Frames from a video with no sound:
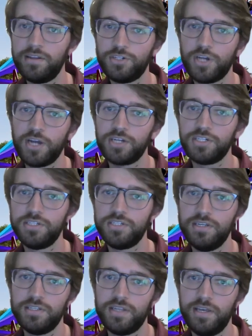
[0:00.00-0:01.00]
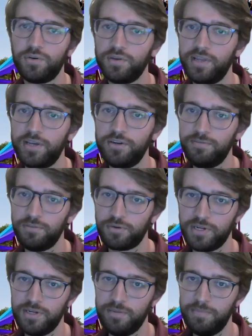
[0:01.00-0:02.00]
Attractions is an Orlando,
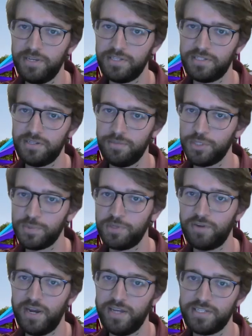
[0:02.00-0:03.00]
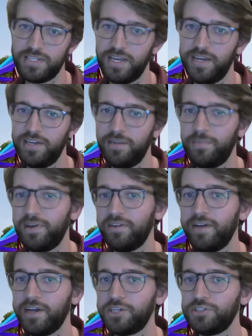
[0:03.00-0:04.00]
Florida based amusement ride design and
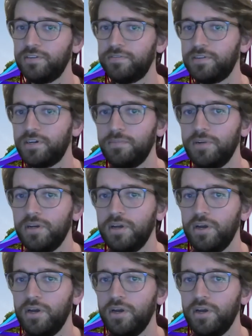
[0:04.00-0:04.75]
manufacturing firm.